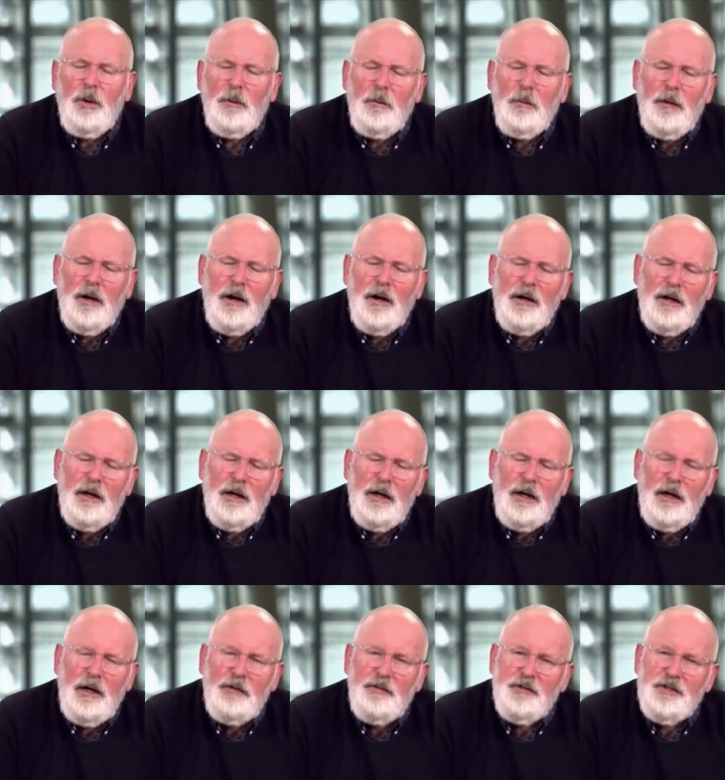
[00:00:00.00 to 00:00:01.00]
Well,
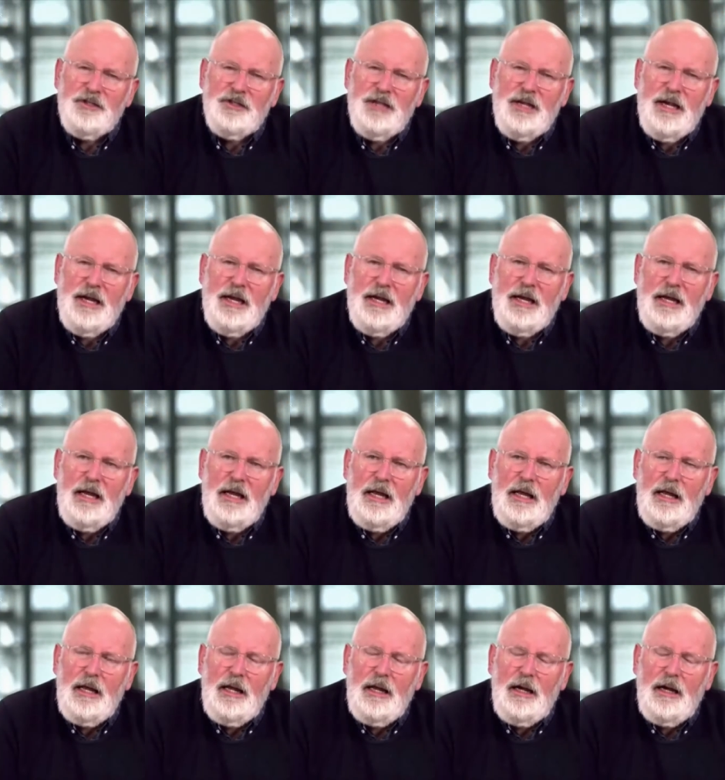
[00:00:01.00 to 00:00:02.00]
I have to say,
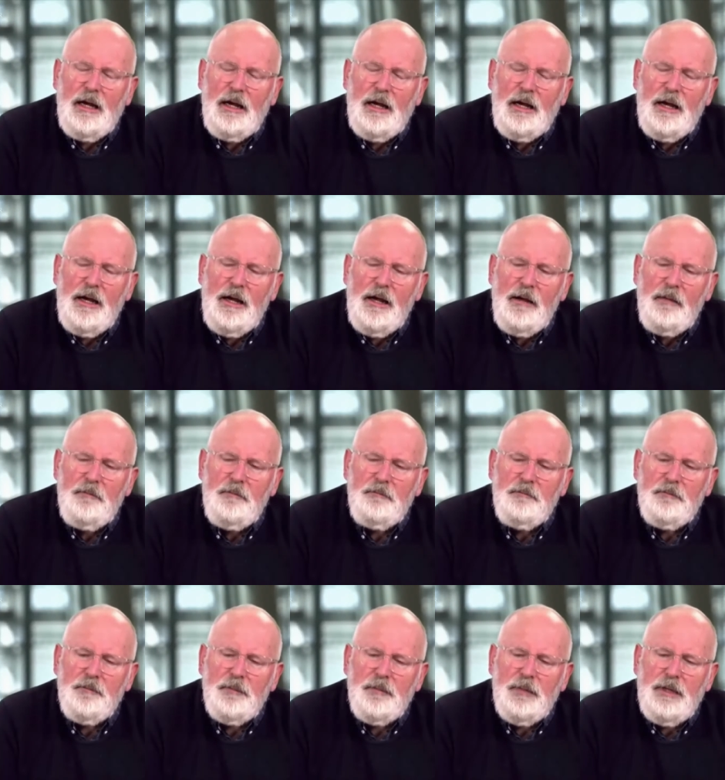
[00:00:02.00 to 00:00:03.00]
I
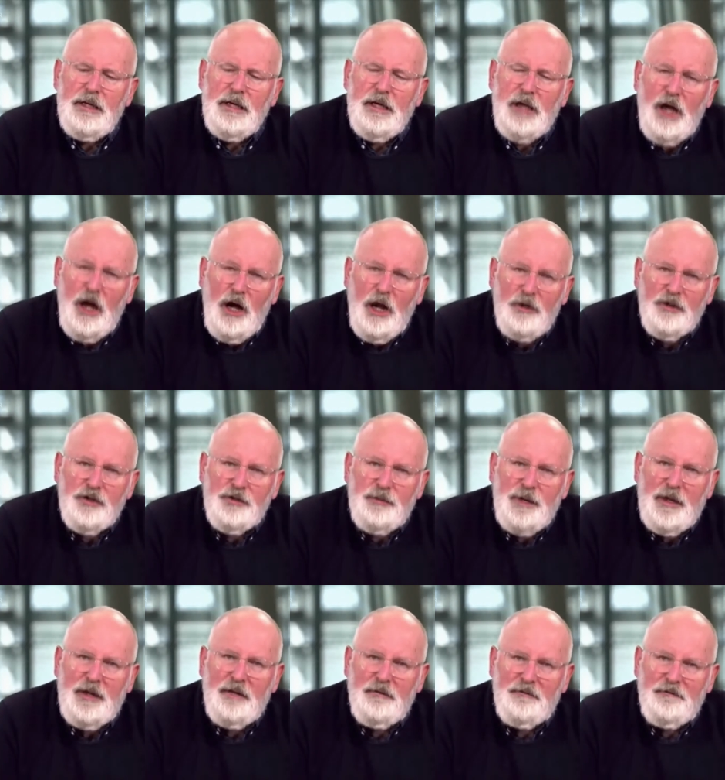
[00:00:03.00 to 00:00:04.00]
am encouraged
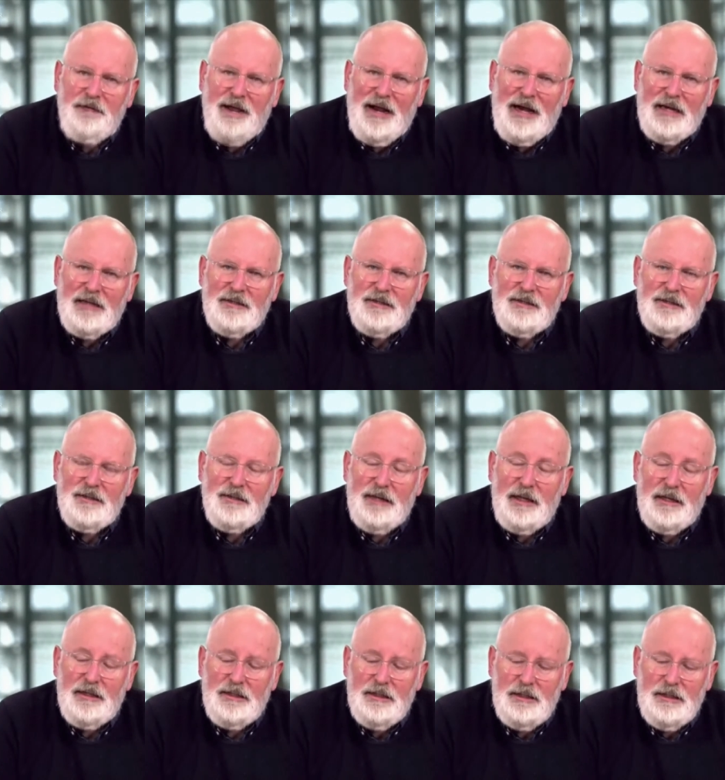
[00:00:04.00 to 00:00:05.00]
by the fact
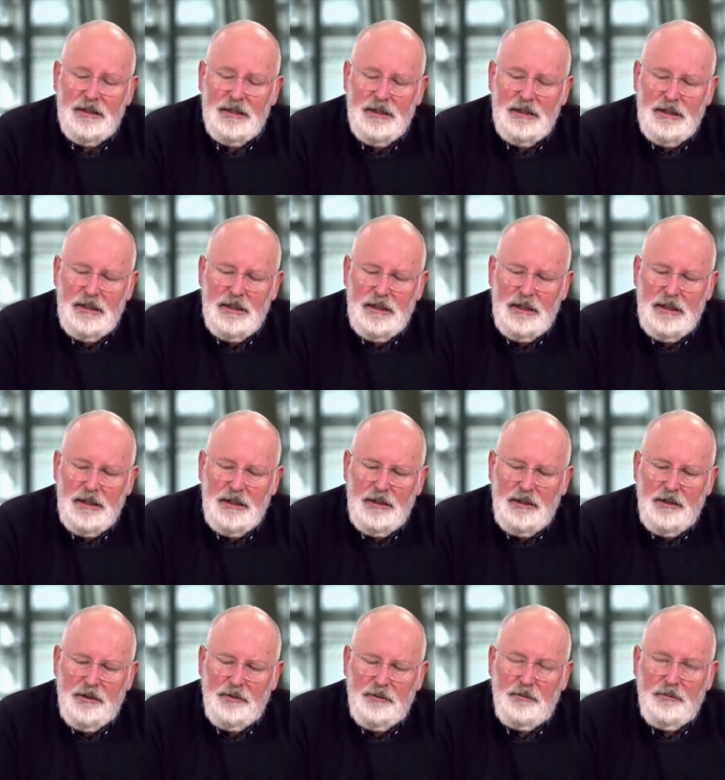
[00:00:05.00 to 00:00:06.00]
that,
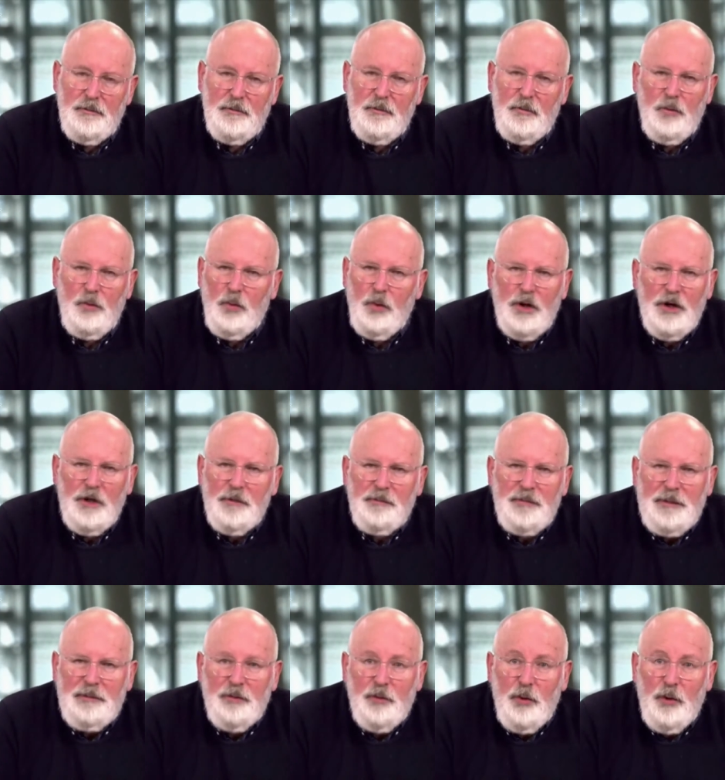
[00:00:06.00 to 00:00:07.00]
you know, what are
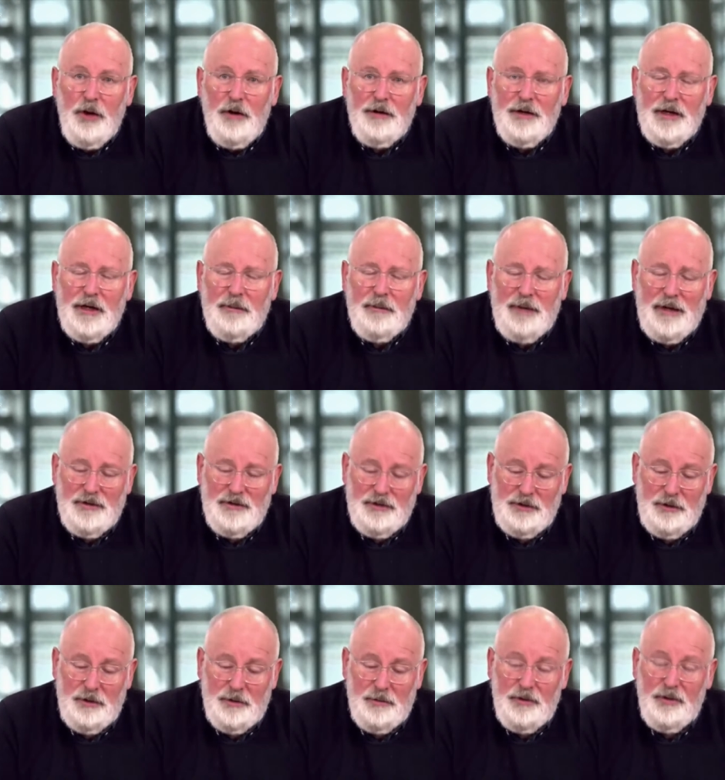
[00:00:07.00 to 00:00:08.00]
people worrying about
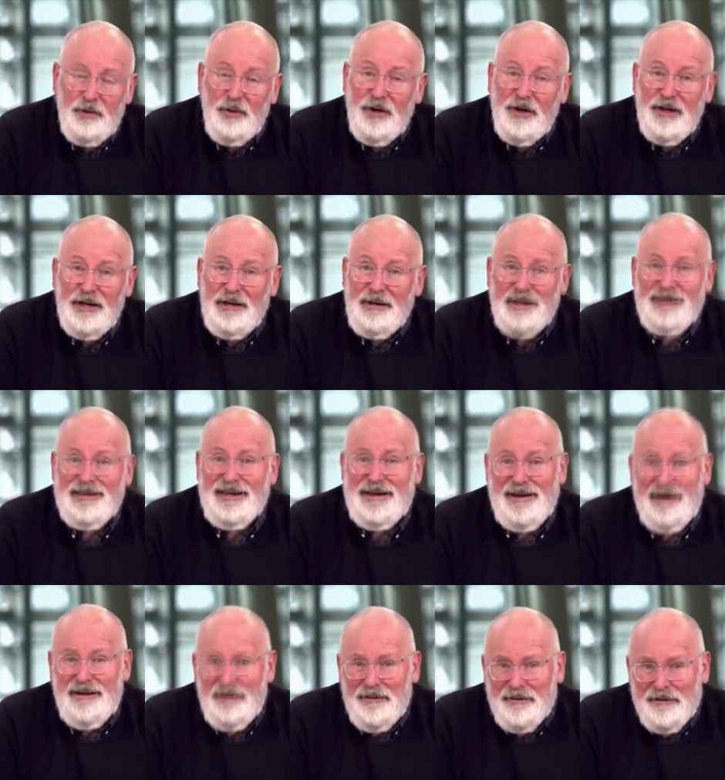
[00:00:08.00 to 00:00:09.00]
in Europe? They're worrying about their
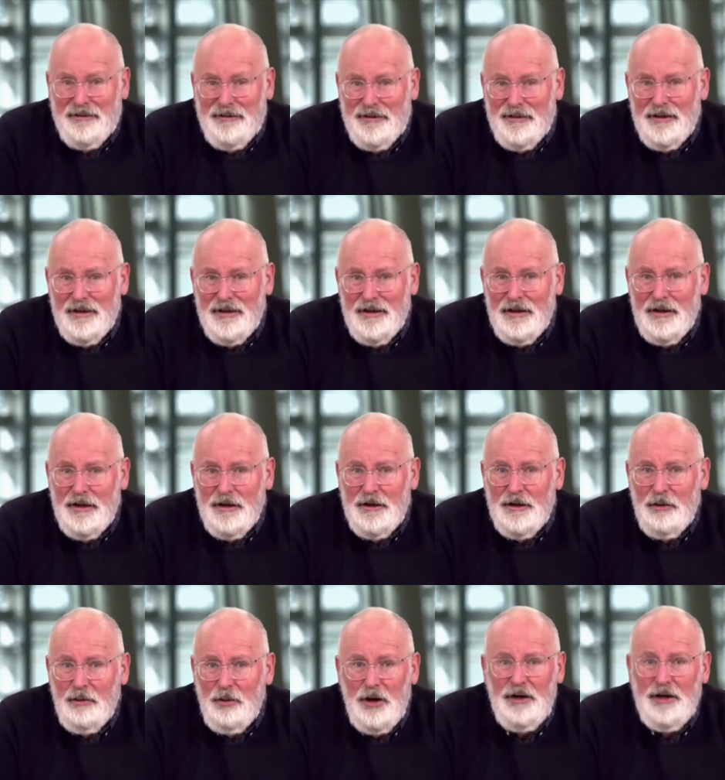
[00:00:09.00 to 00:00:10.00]
health.
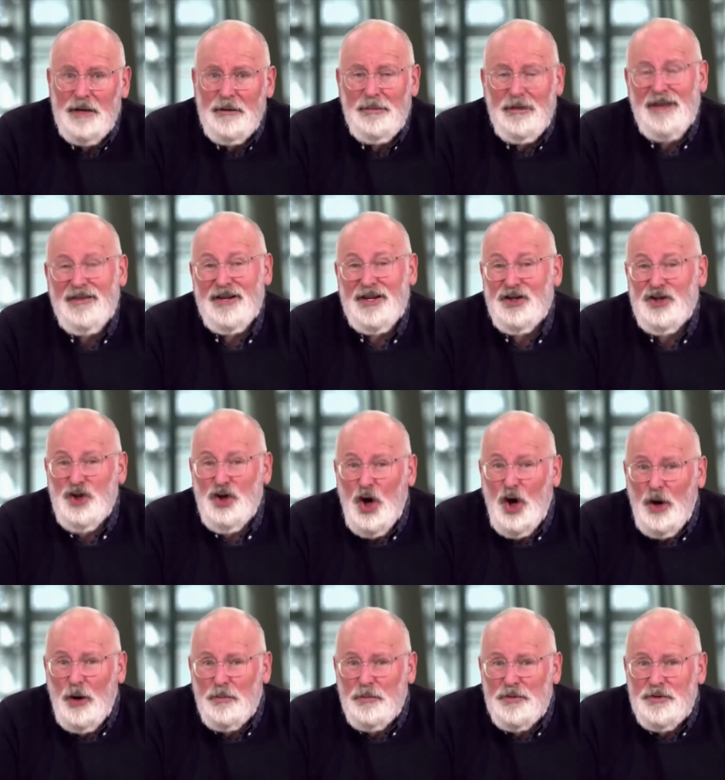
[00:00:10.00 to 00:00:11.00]
They're worrying about their
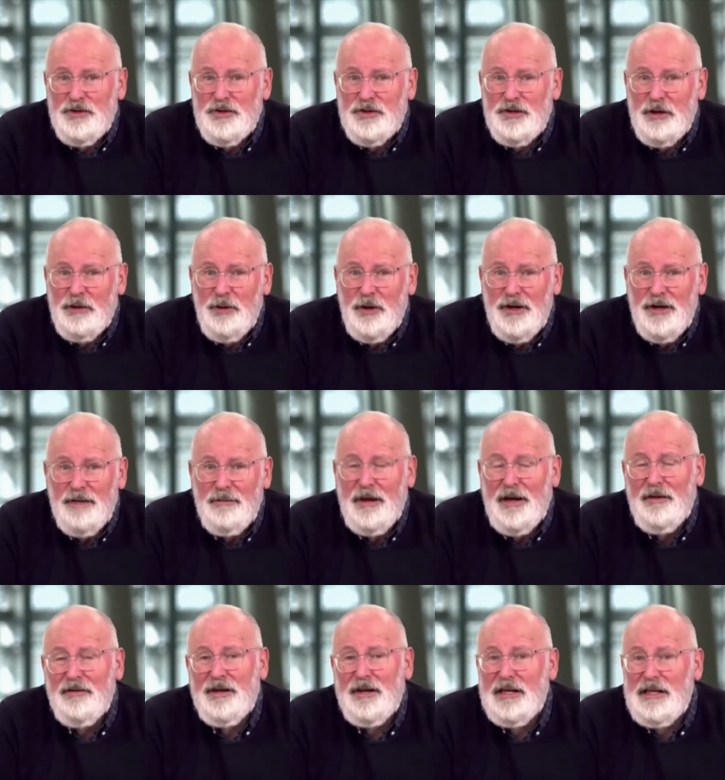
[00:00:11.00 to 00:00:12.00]
jobs. They're worrying
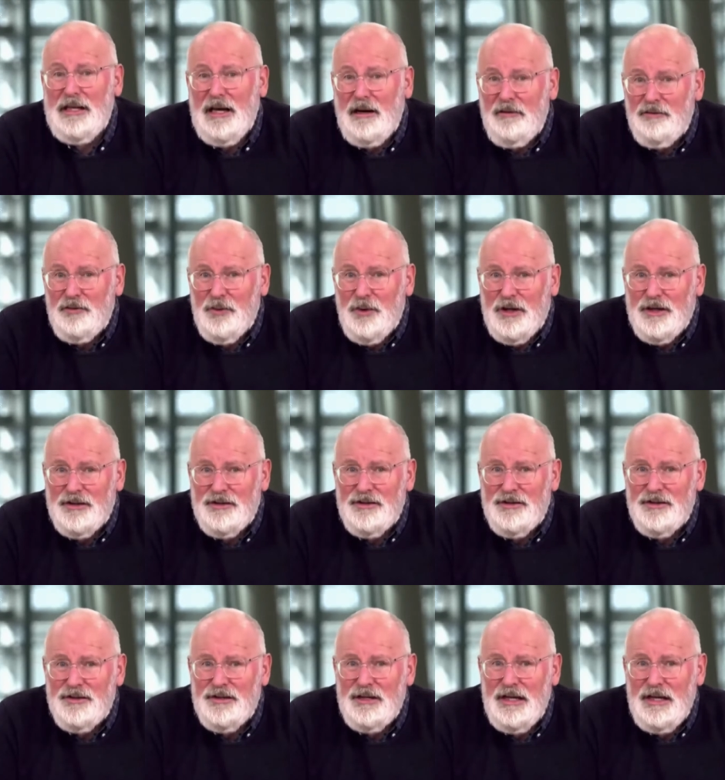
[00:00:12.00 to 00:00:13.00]
about their loved
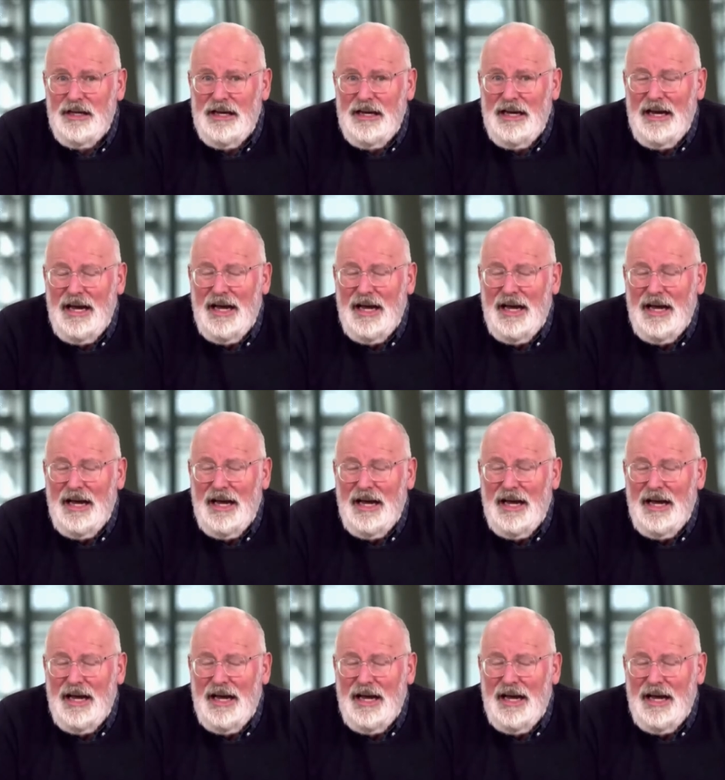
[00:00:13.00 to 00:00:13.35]
ones.